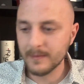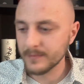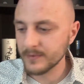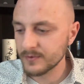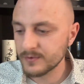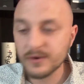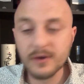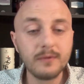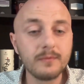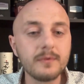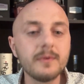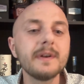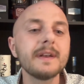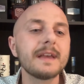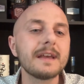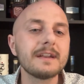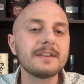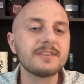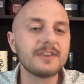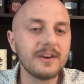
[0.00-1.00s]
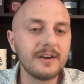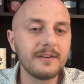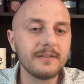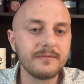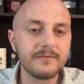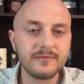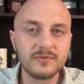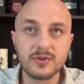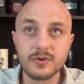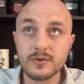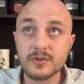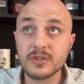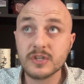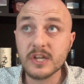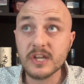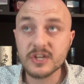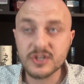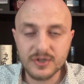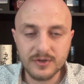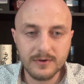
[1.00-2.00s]
You don't really get a ton of
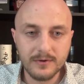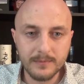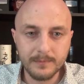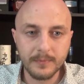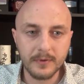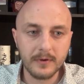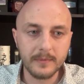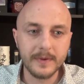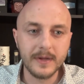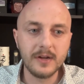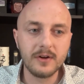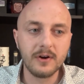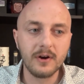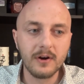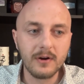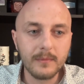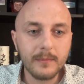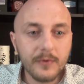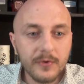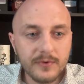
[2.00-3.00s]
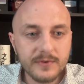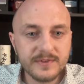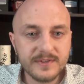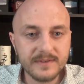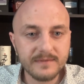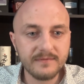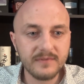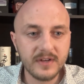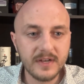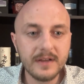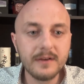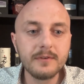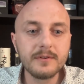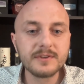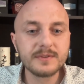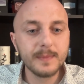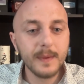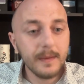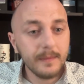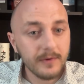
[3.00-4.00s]
traditional bourbon caramels and
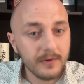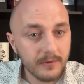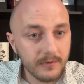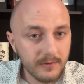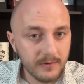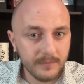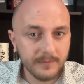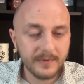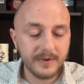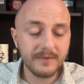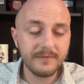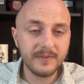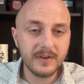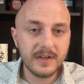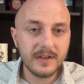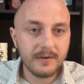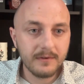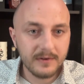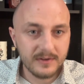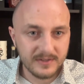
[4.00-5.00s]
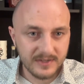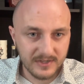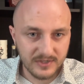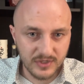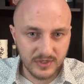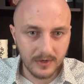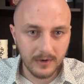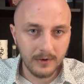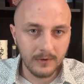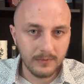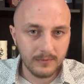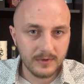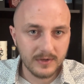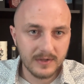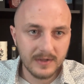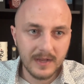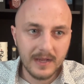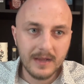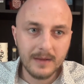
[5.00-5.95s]
vanillas, maybe a little bit of vanilla, a touch of oak.